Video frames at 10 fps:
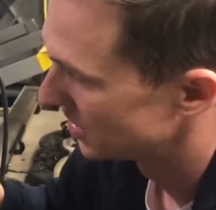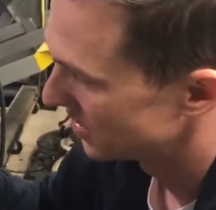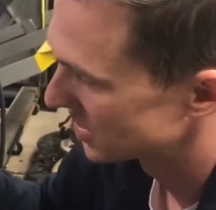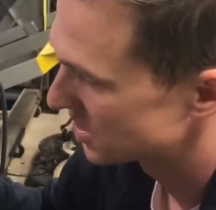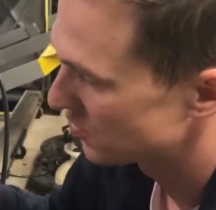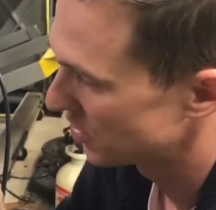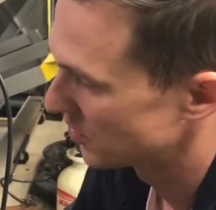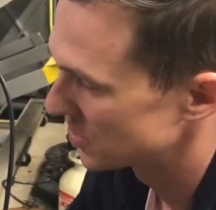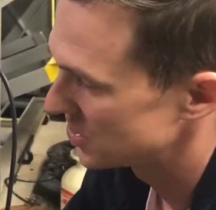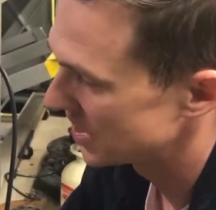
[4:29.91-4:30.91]
This is pretty
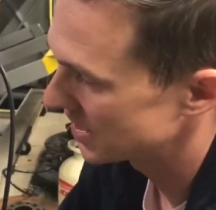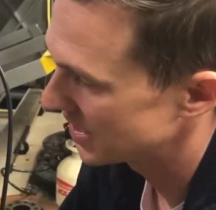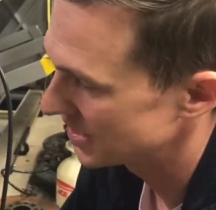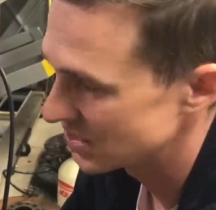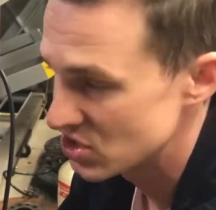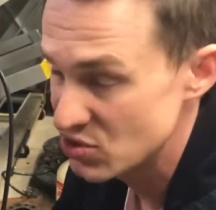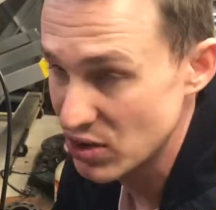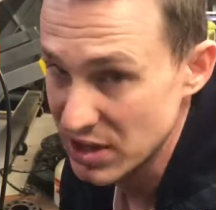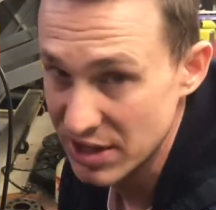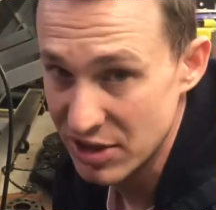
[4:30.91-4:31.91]
much dedicated
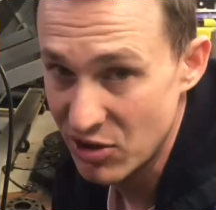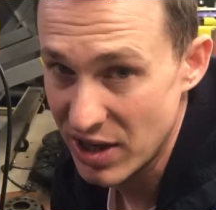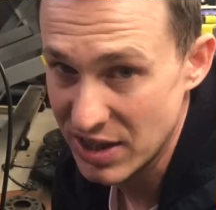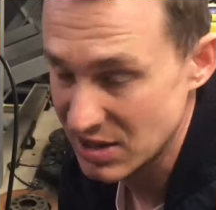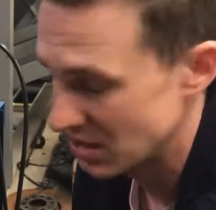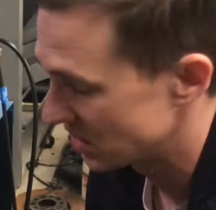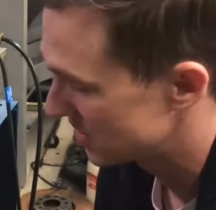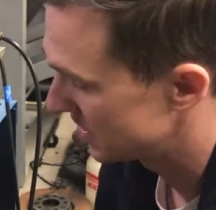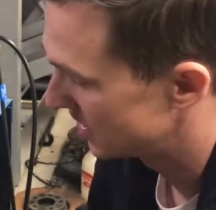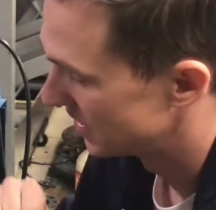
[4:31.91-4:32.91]
strictly to grinding
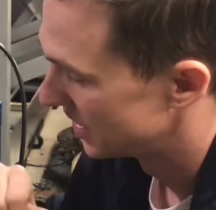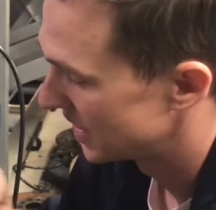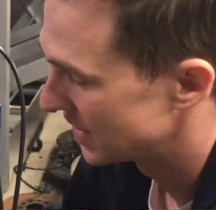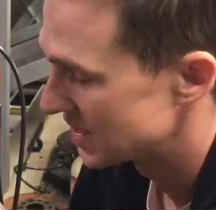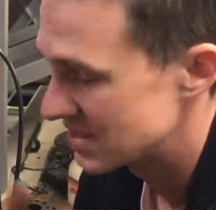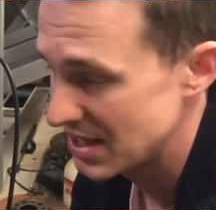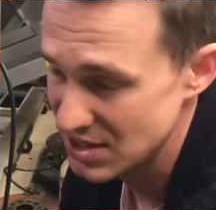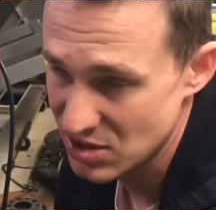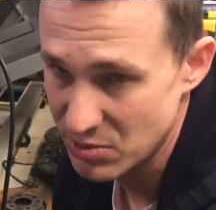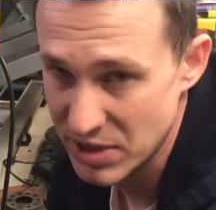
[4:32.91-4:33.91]
tungsten and it
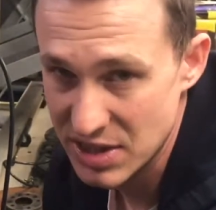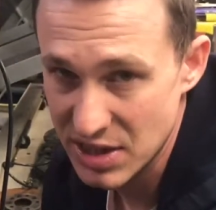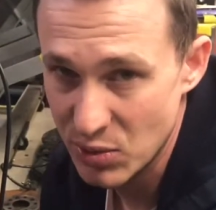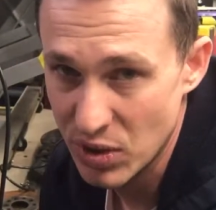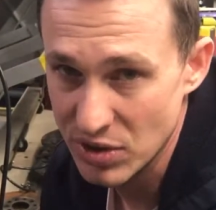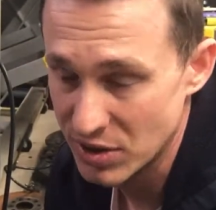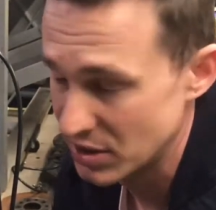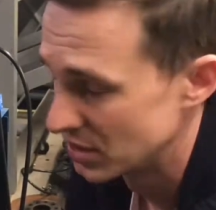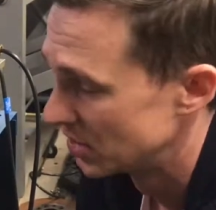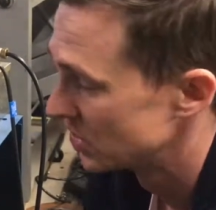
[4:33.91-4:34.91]
stays on my TIG welder.
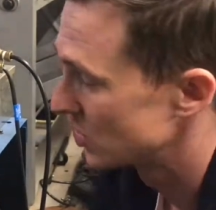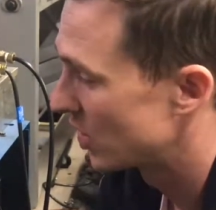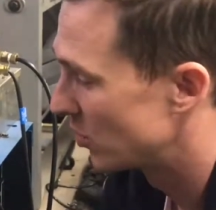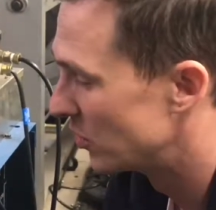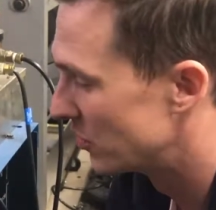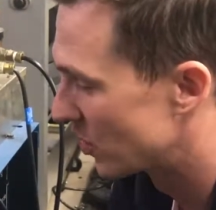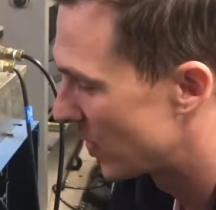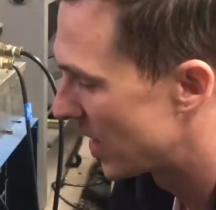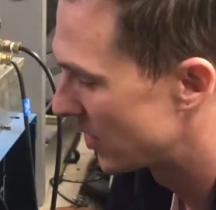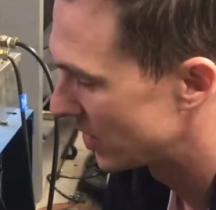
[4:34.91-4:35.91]
So I don't move it
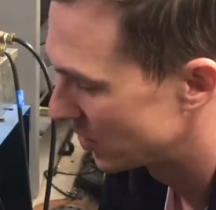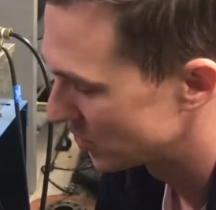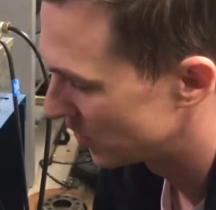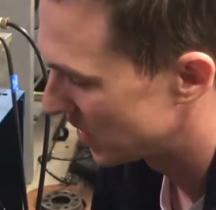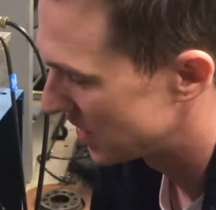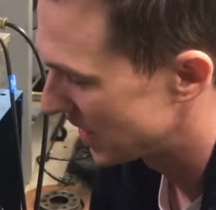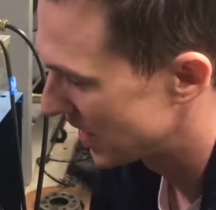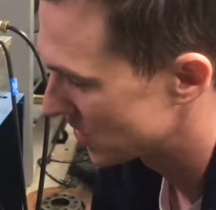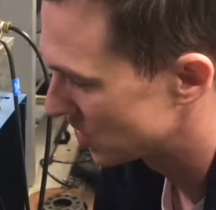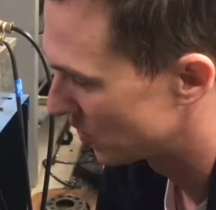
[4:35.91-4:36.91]
around, I don't do anything
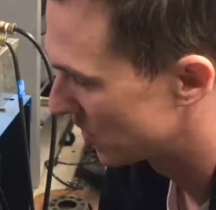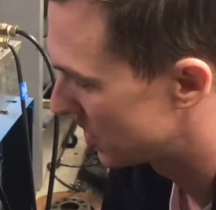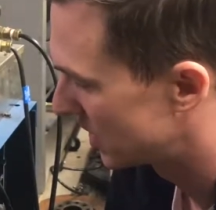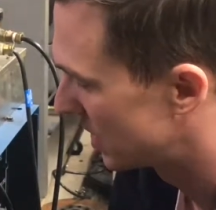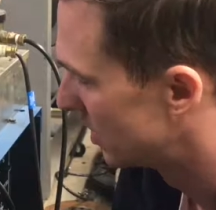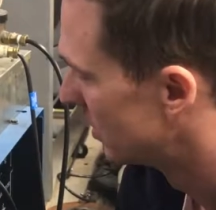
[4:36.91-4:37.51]
extra with it.